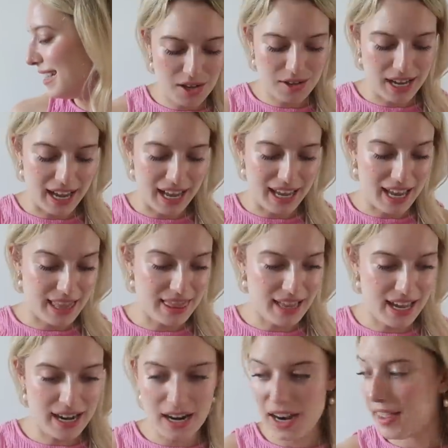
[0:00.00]
Okay, and
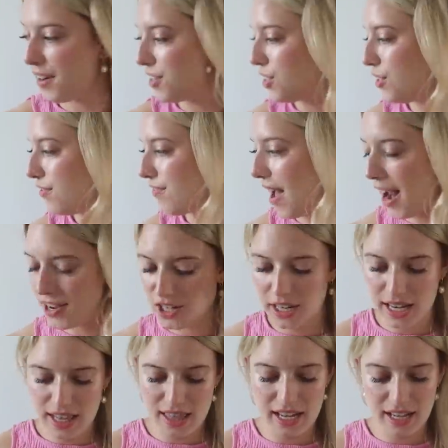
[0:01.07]
then other two
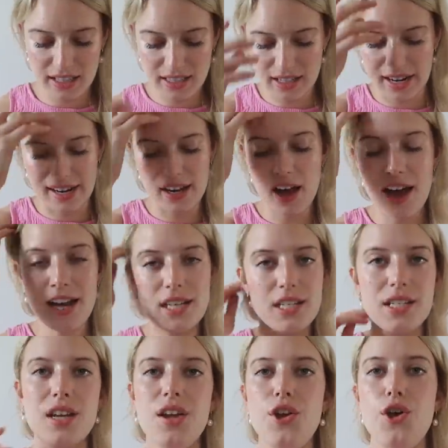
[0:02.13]
fashion-y things that I
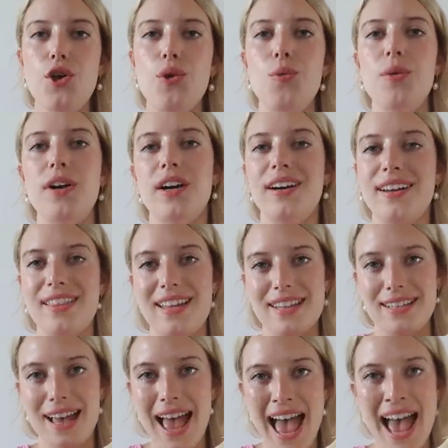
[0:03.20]
got were
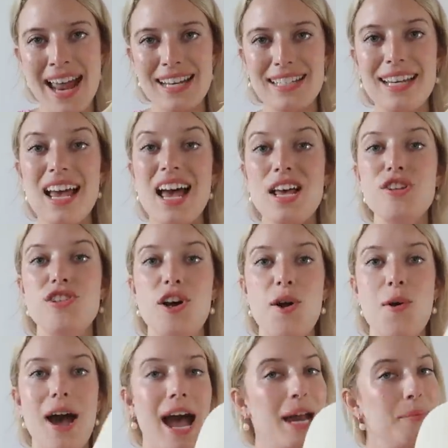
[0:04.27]
this hat.
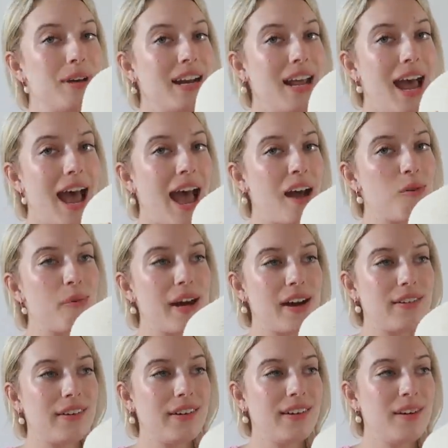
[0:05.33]
So I'm not a hat
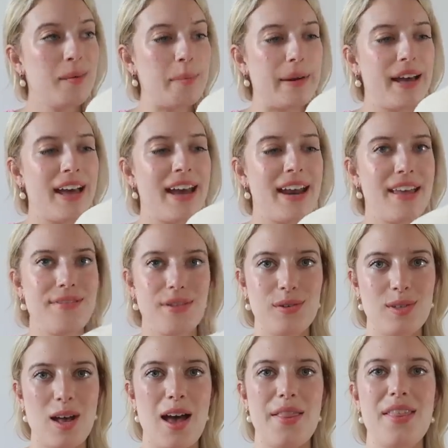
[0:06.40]
wearer, but if you
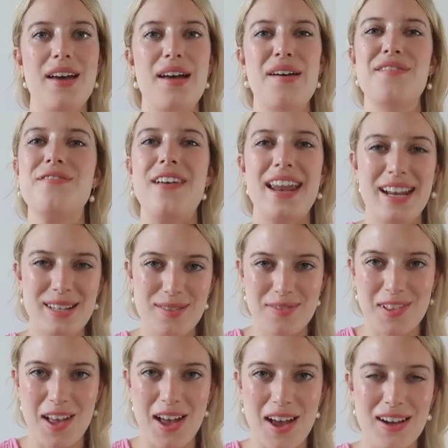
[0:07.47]
saw the Venice
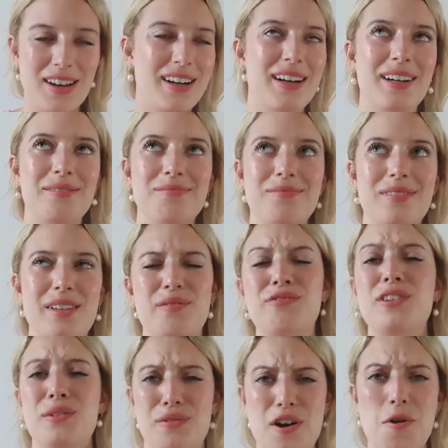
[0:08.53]
vlog, or the,
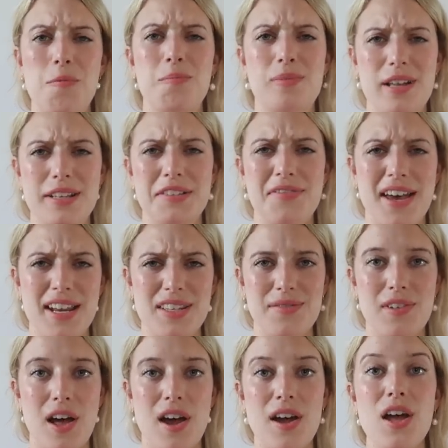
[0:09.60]
the Rome plus Venice
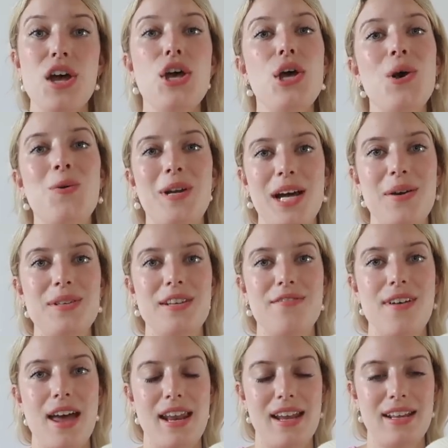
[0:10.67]
vlog, when I was in
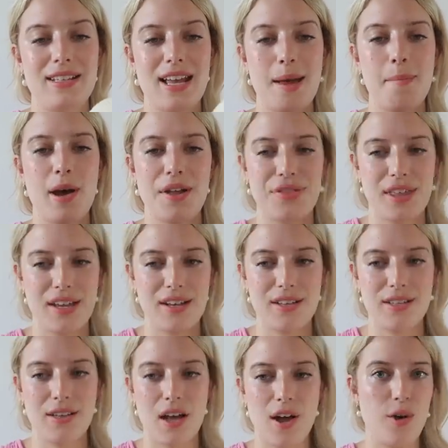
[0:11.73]
Venice, I bought
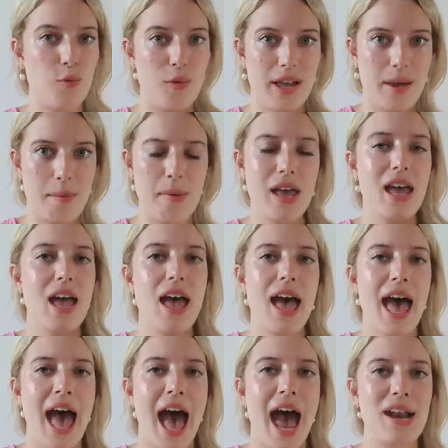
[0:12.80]
this on a whim
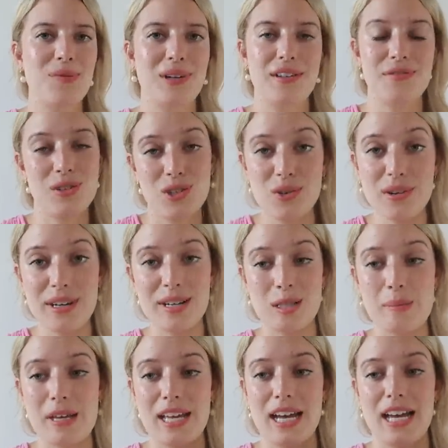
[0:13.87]
at one of the stores
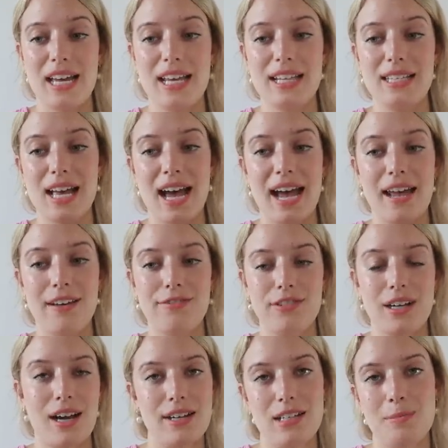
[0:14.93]
because I
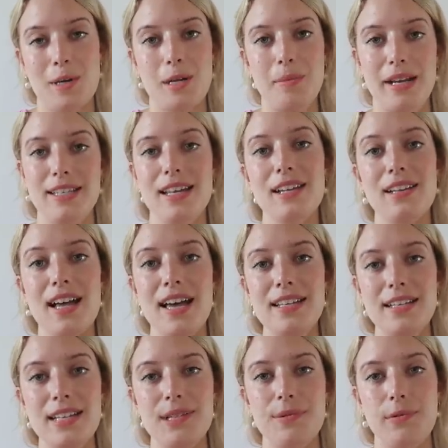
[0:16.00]
forgot to bring my
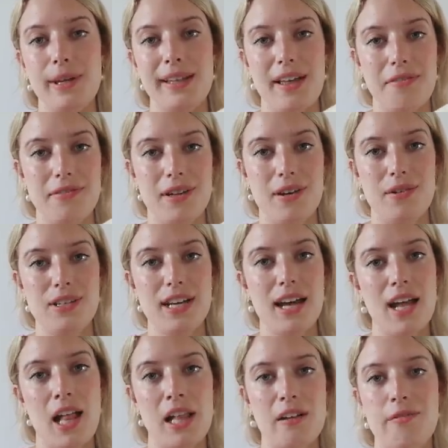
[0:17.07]
sunglasses when we left the
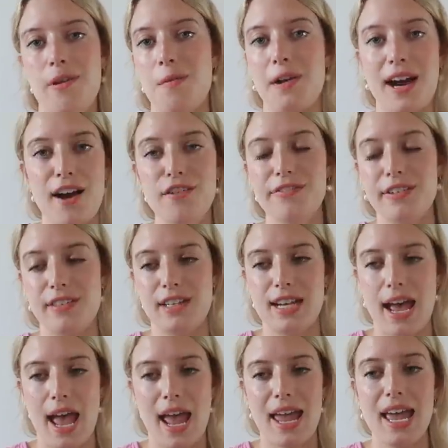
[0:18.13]
hotel and we were out for the
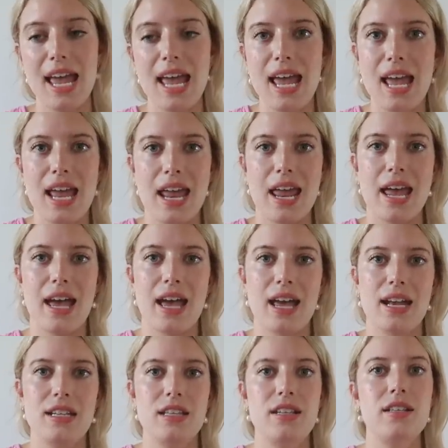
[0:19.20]
day,
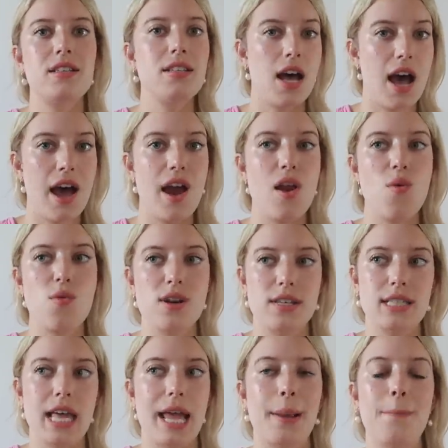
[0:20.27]
and the sun
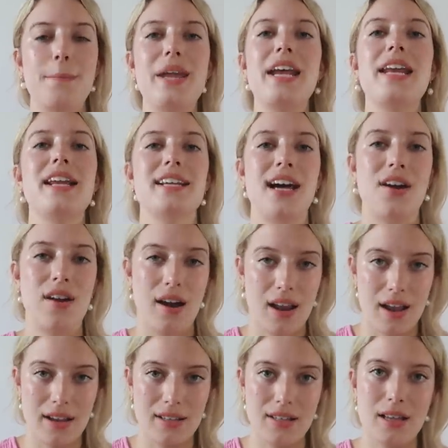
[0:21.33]
was like beating down on
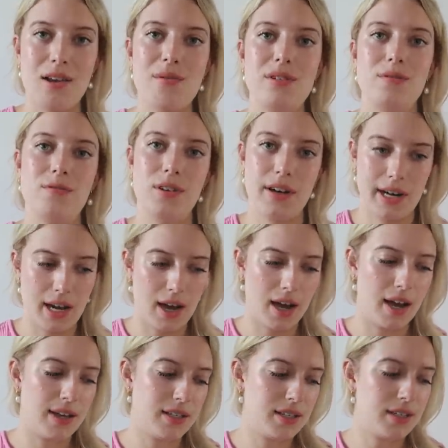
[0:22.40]
us. It was very
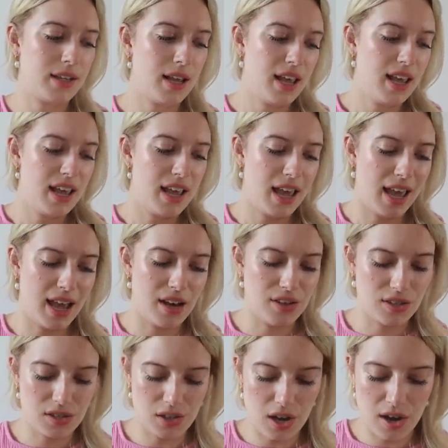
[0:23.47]
hot. And
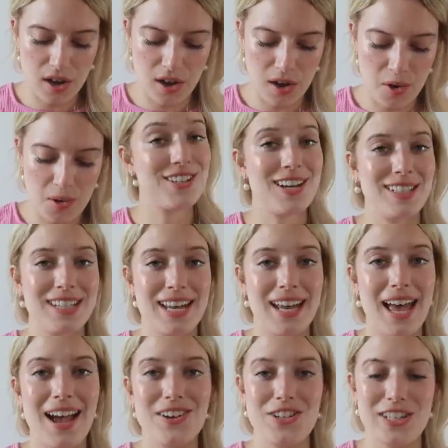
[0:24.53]
so Jessica
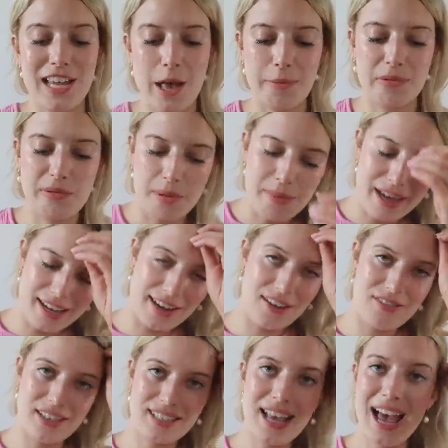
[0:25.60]
actually helped me pick
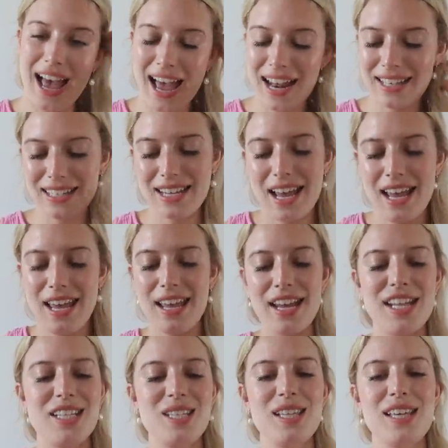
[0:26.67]
out this hat.
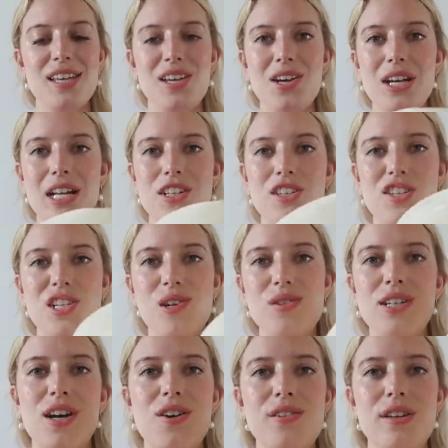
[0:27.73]
It's cute, it's
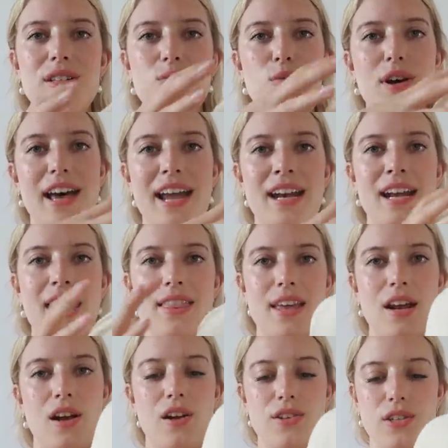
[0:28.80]
two-tone, it's white, and
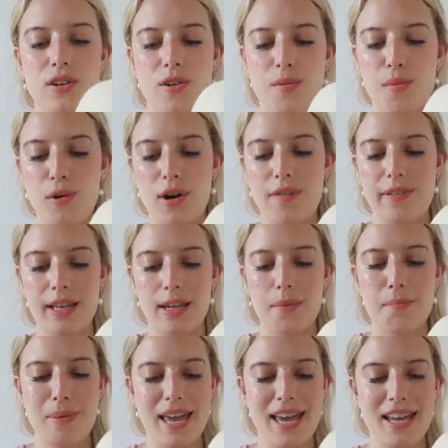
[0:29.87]
then also more of like a
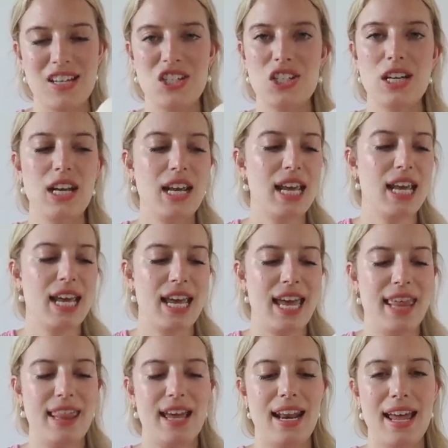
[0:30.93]
beige,
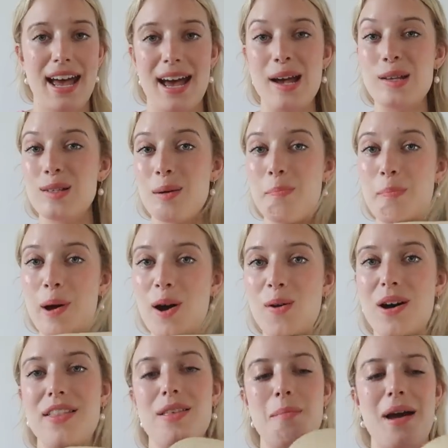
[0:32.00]
and then it has a bow
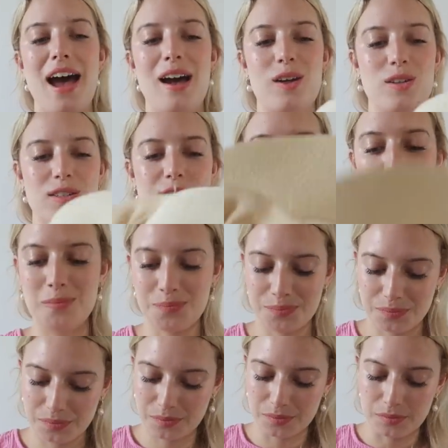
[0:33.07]
on the back. So
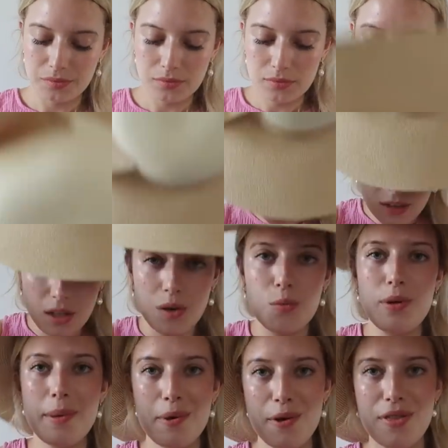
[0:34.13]

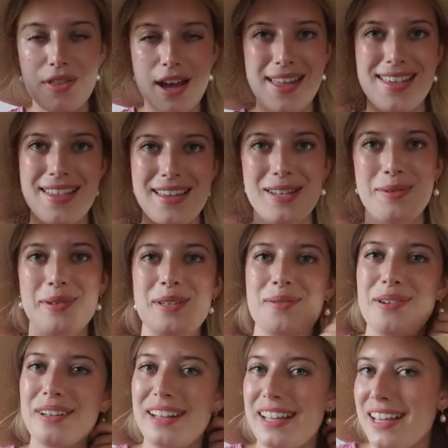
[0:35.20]
we both thought that this
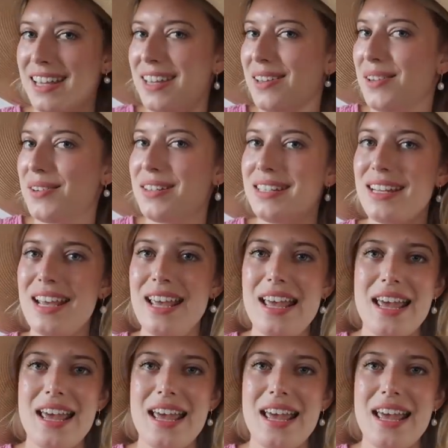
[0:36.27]
was really cute.